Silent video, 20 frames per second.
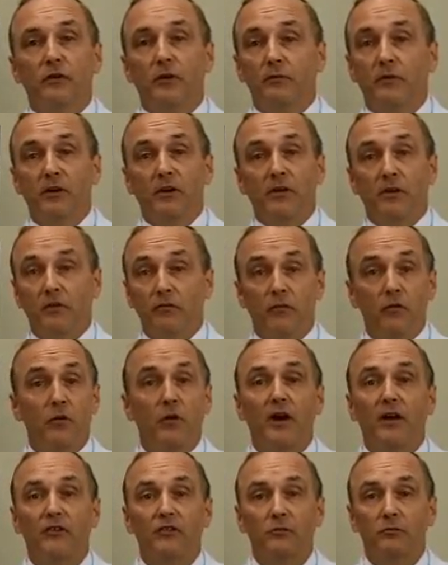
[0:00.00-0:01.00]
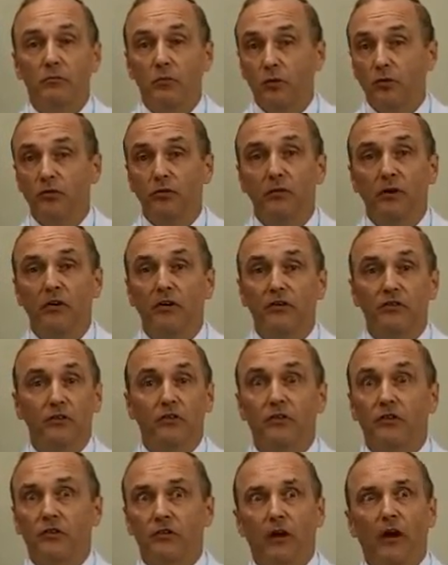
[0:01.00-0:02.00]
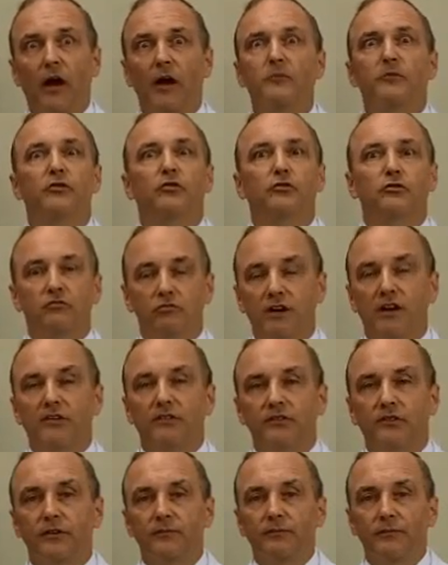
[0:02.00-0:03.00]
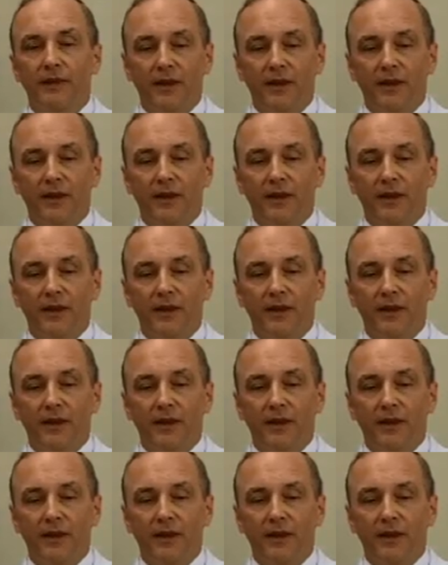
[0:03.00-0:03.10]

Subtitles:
I mean, if you ask most Americans, they're going to say, I'm stressed.